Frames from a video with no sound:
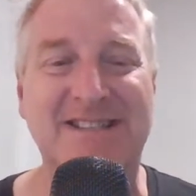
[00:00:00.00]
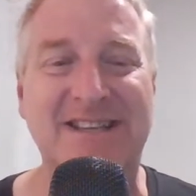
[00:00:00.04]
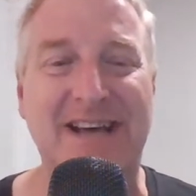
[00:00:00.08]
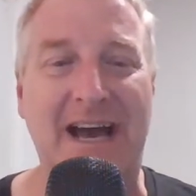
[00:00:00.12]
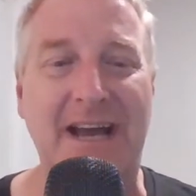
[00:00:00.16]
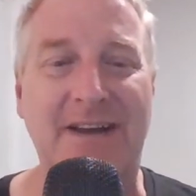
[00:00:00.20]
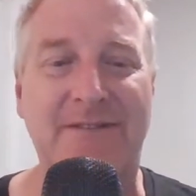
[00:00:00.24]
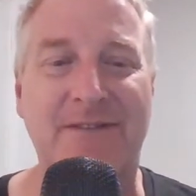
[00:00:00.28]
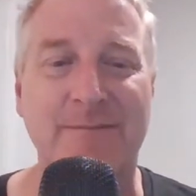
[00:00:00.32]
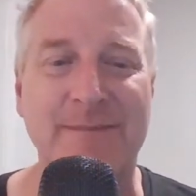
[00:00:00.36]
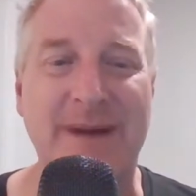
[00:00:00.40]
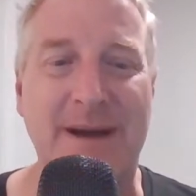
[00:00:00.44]

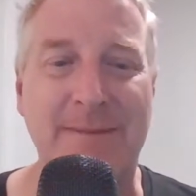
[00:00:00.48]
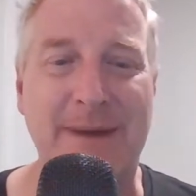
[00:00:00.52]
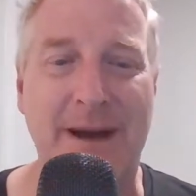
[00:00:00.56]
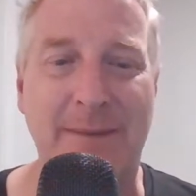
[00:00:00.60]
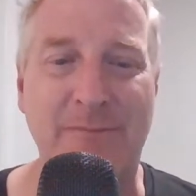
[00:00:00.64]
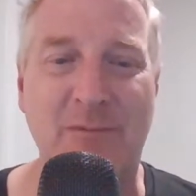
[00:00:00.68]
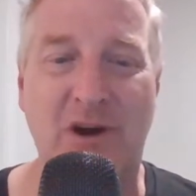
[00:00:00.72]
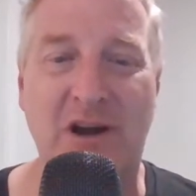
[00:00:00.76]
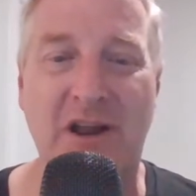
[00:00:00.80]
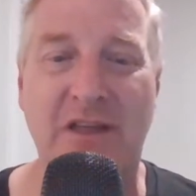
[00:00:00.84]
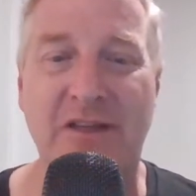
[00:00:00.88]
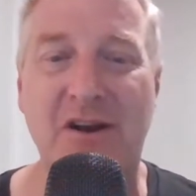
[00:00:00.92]
Aside from
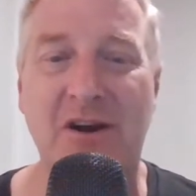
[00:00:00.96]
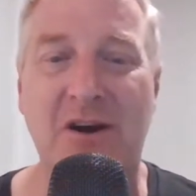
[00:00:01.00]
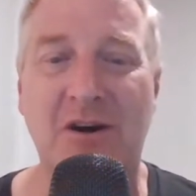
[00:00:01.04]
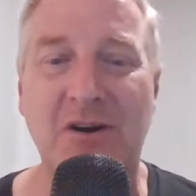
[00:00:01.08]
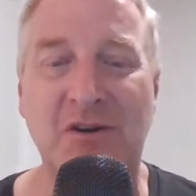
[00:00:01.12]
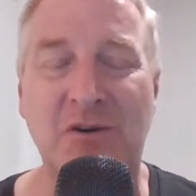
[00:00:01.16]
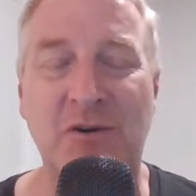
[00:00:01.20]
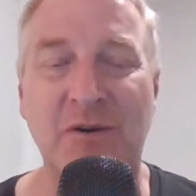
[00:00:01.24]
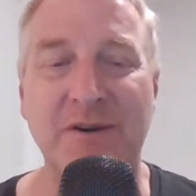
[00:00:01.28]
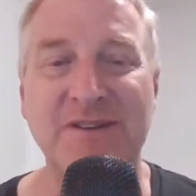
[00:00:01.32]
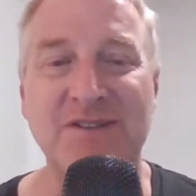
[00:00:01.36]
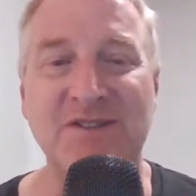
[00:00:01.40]
MM, what other
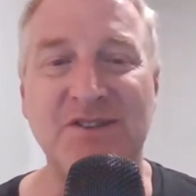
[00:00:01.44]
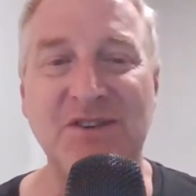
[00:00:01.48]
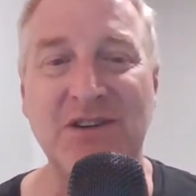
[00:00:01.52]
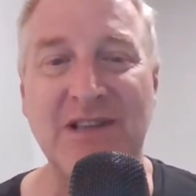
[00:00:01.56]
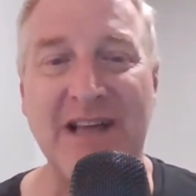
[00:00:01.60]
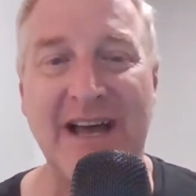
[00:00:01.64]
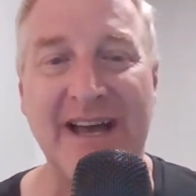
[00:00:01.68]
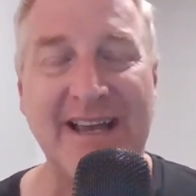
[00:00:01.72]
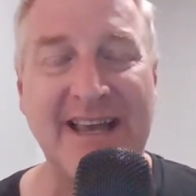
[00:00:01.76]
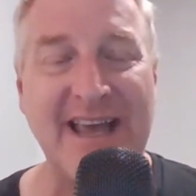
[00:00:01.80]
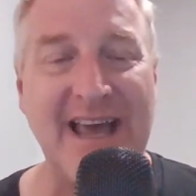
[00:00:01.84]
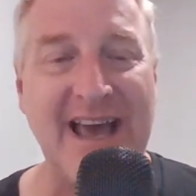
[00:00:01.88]
altcoins do
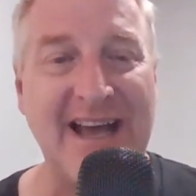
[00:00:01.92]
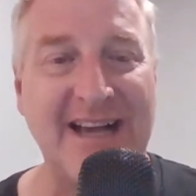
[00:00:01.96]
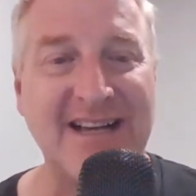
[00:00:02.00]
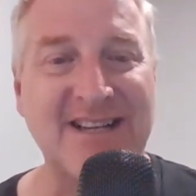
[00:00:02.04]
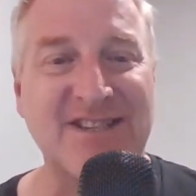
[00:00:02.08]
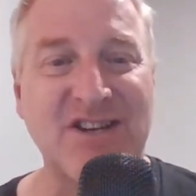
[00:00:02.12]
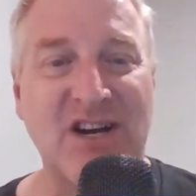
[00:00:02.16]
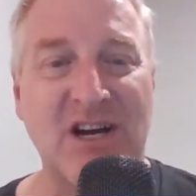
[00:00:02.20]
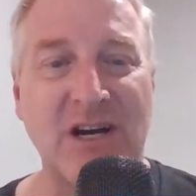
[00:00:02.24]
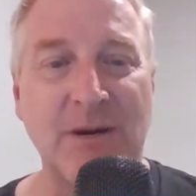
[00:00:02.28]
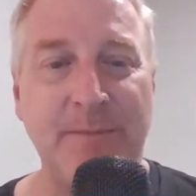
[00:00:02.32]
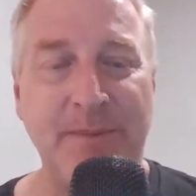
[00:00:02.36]
you like?
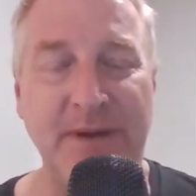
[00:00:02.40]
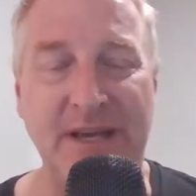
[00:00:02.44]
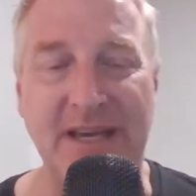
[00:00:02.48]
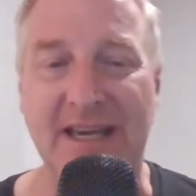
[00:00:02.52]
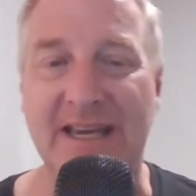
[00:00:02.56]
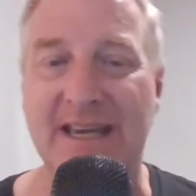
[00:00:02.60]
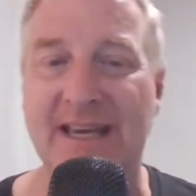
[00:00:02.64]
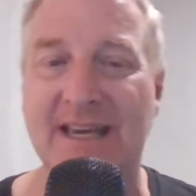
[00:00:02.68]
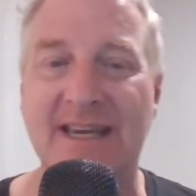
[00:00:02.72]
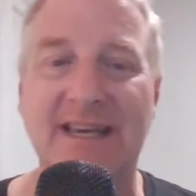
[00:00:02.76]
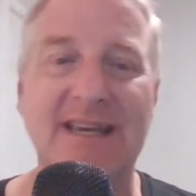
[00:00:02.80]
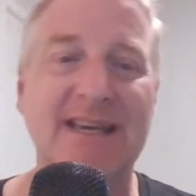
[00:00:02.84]

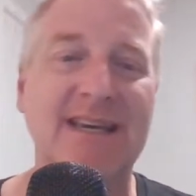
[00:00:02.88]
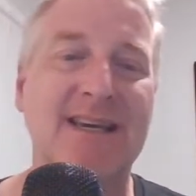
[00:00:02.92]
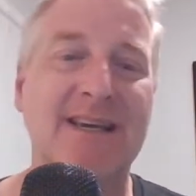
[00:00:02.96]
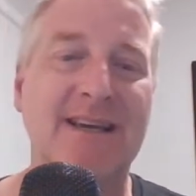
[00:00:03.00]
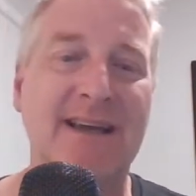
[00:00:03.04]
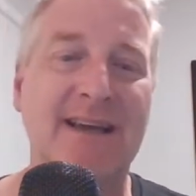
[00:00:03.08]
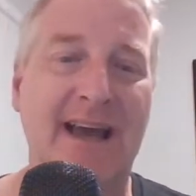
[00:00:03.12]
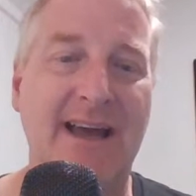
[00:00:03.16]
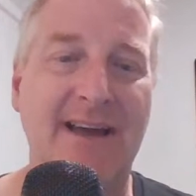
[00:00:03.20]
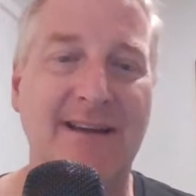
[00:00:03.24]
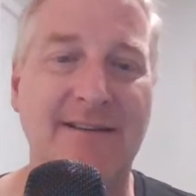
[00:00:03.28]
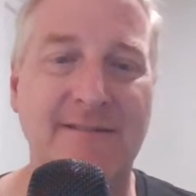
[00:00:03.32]

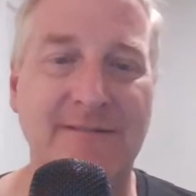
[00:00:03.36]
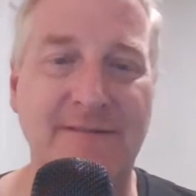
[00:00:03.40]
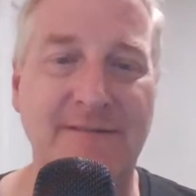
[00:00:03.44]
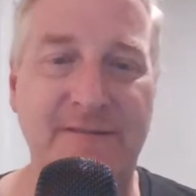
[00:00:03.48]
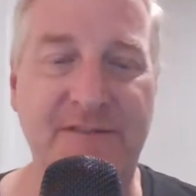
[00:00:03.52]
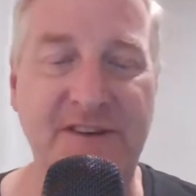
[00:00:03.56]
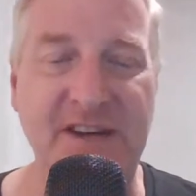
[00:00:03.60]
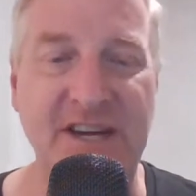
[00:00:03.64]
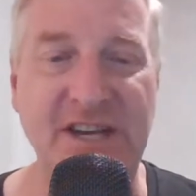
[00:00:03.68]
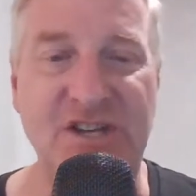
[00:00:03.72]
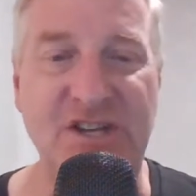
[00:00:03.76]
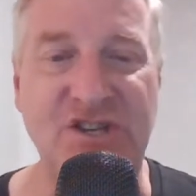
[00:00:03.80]
XRP,
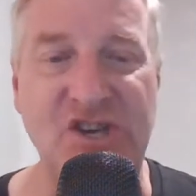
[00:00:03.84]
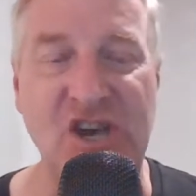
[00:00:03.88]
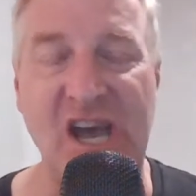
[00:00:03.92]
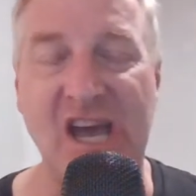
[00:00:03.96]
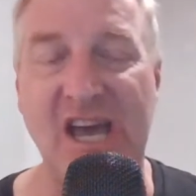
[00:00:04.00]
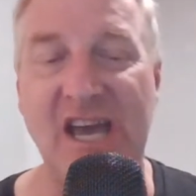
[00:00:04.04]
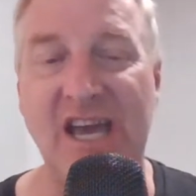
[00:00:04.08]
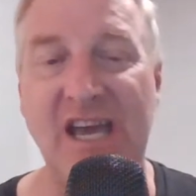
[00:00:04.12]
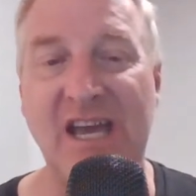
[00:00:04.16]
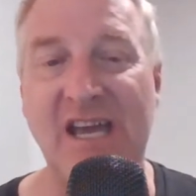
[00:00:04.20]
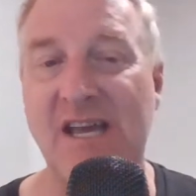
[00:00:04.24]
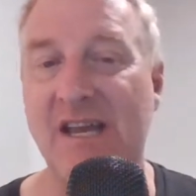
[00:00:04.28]

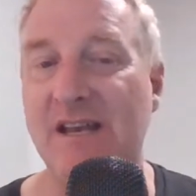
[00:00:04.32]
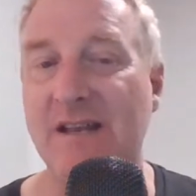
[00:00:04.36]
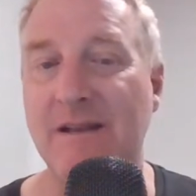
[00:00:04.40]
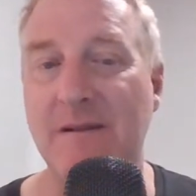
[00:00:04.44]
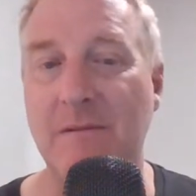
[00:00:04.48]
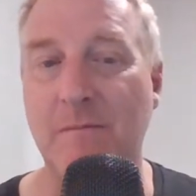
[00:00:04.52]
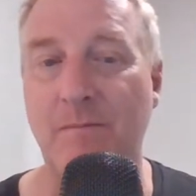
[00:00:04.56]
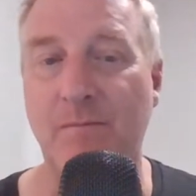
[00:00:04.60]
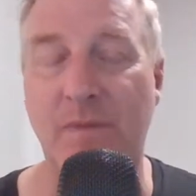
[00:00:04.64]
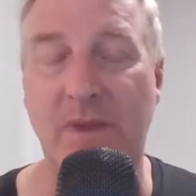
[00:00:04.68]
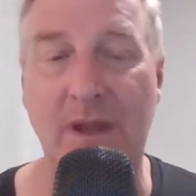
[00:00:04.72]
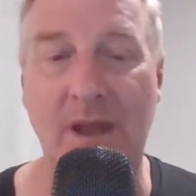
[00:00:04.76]

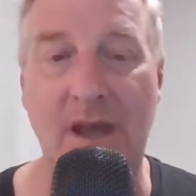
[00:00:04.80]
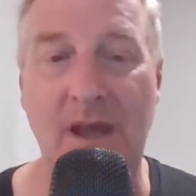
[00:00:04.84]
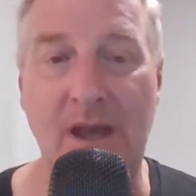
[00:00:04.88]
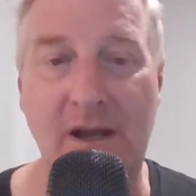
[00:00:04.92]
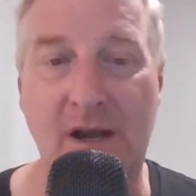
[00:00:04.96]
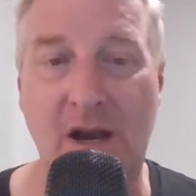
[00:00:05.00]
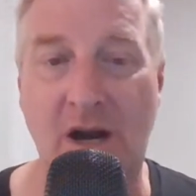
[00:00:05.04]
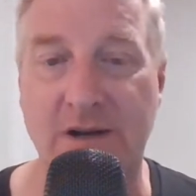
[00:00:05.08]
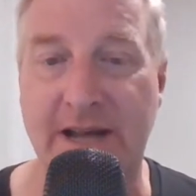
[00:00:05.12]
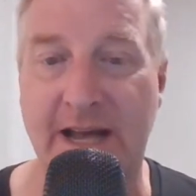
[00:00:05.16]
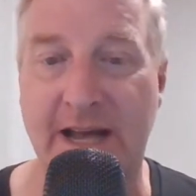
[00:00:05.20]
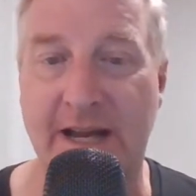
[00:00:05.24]
VeChain,
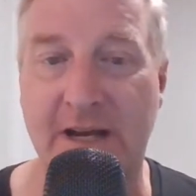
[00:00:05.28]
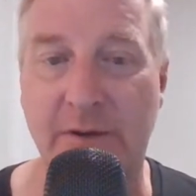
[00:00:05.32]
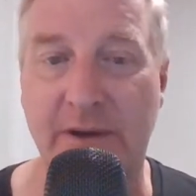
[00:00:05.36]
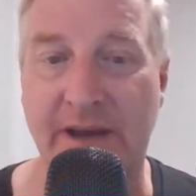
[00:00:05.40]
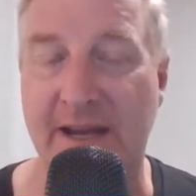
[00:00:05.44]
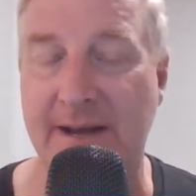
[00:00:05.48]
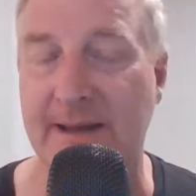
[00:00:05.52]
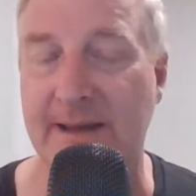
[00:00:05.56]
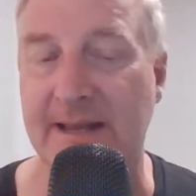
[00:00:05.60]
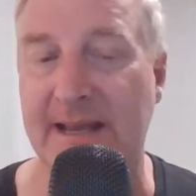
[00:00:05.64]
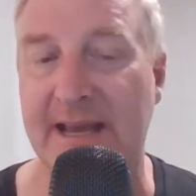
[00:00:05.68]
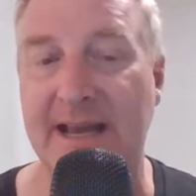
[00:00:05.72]
Cardano
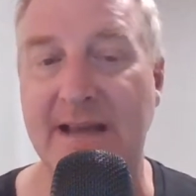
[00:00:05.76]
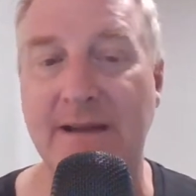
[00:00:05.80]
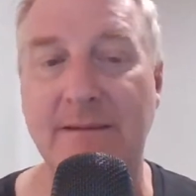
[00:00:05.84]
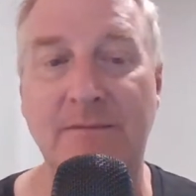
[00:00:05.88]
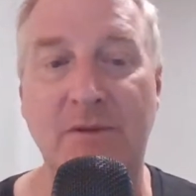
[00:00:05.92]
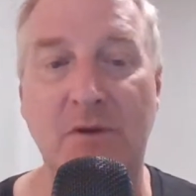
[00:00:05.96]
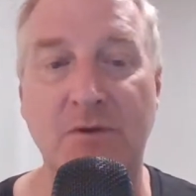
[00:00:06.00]
ADA.